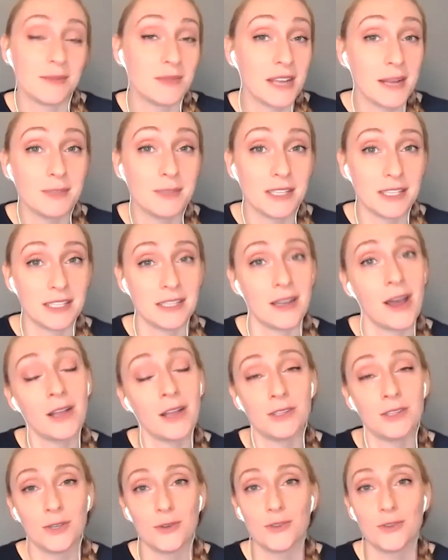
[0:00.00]
Sometimes it's
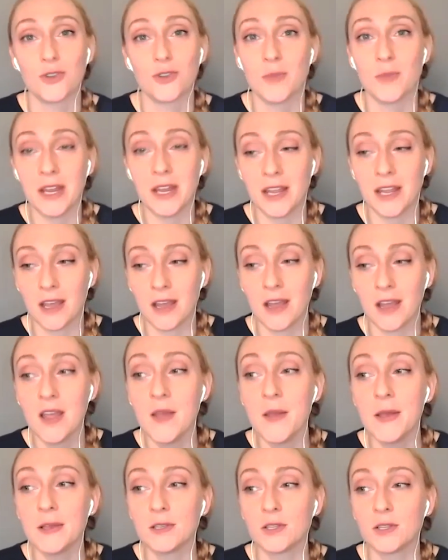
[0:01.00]
not on social
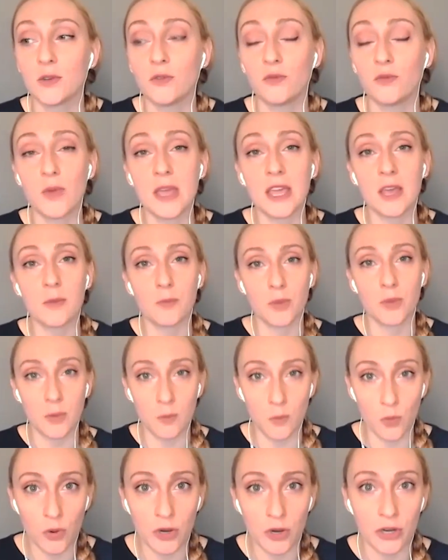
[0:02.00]
media. So if we can
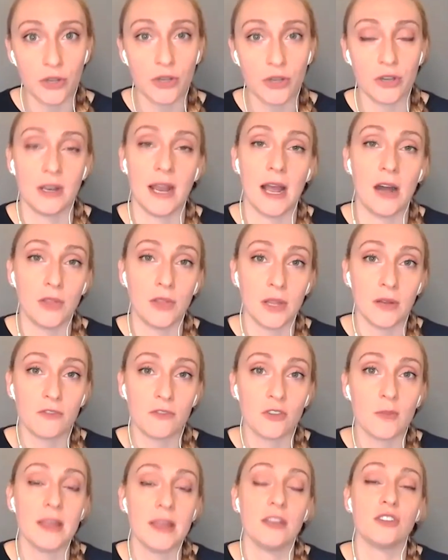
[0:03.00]
put more good health
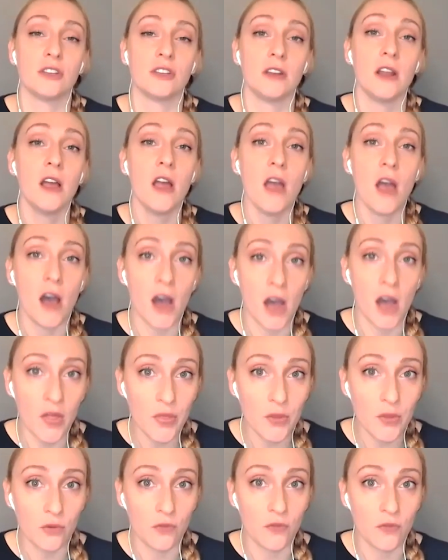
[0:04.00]
information
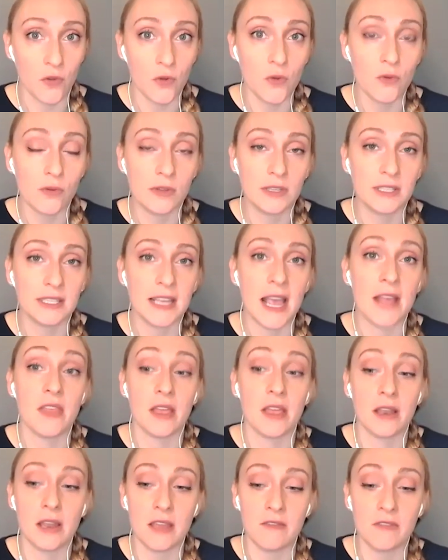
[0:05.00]
on their phones
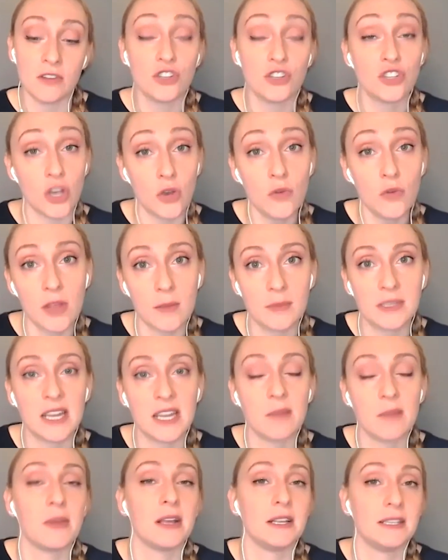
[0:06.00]
and then even show them
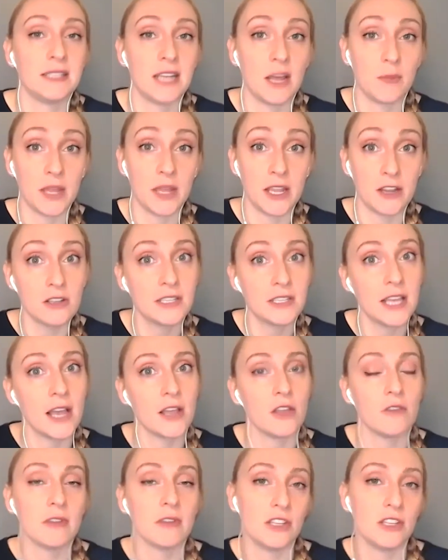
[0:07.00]
step by step, here's
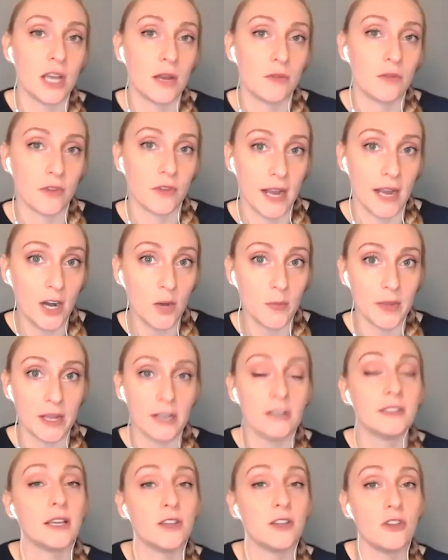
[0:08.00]
how you reach out for help,
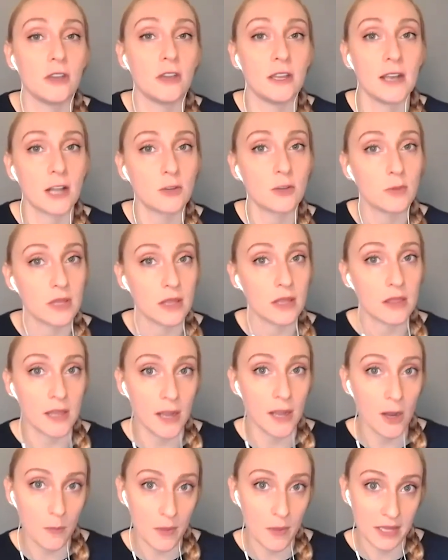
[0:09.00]
here's how you connect with a
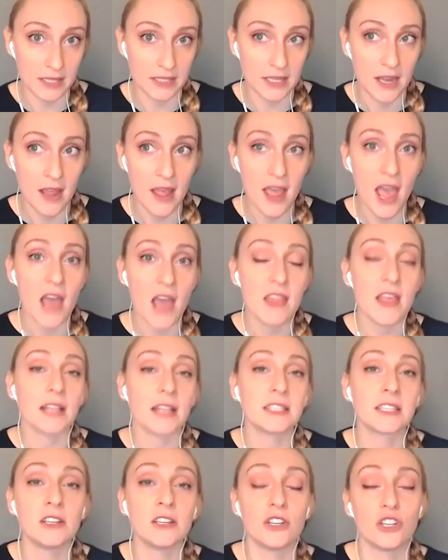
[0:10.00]
therapist,
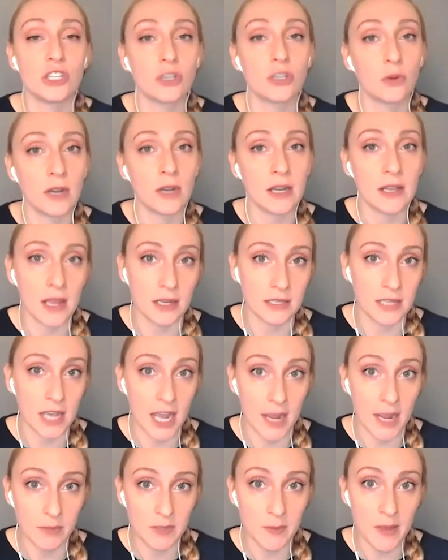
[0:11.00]
that's going to shorten that
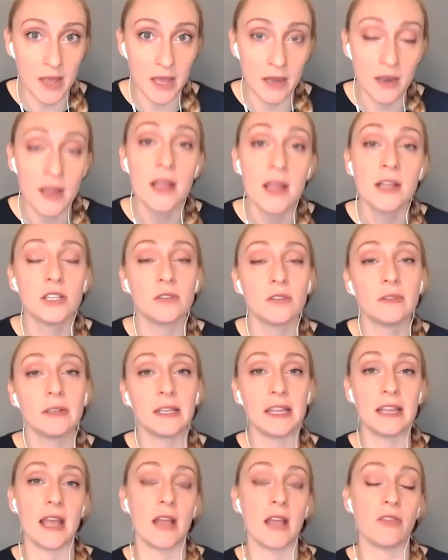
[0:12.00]
time span to
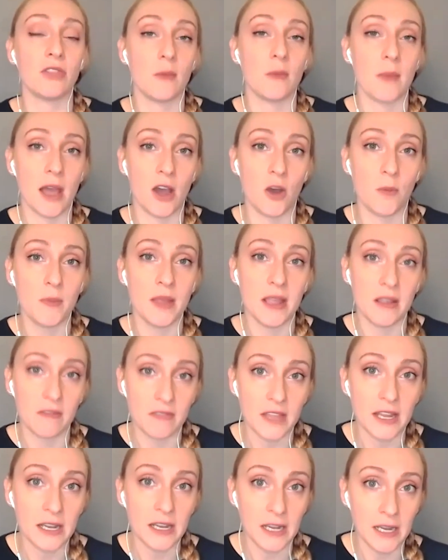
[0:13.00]
really get them help
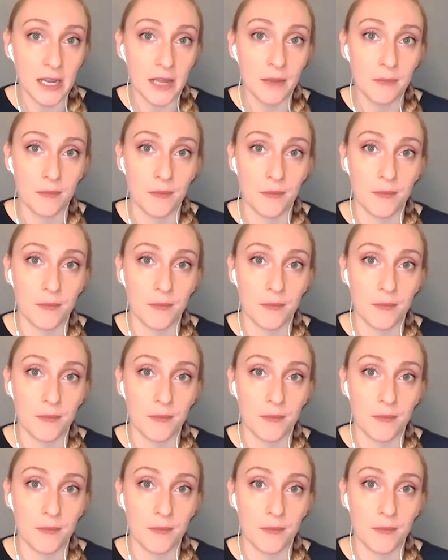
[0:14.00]
if they need it.